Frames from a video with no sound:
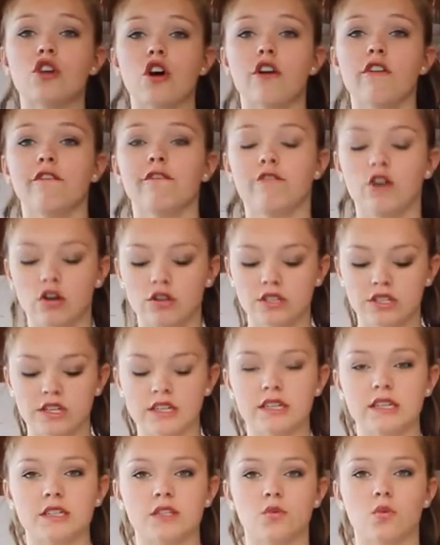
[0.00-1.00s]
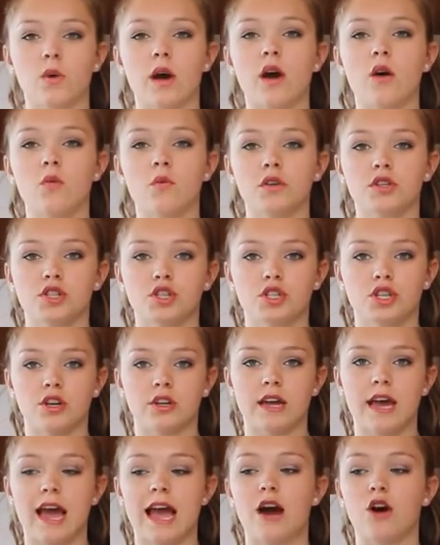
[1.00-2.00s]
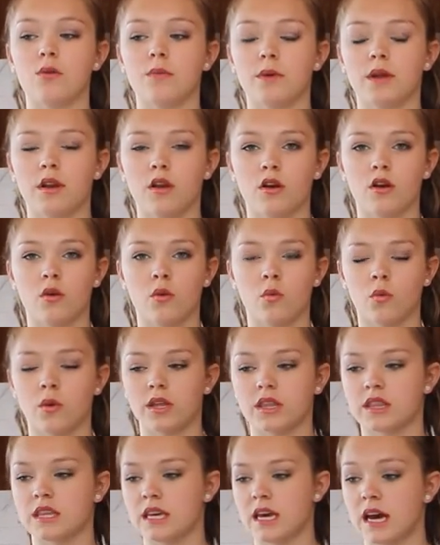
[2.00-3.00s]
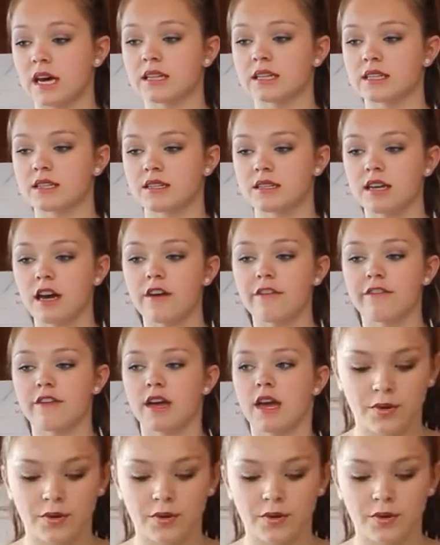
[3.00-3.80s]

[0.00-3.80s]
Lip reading: got fondant as well, which is going to help along with the other stuff.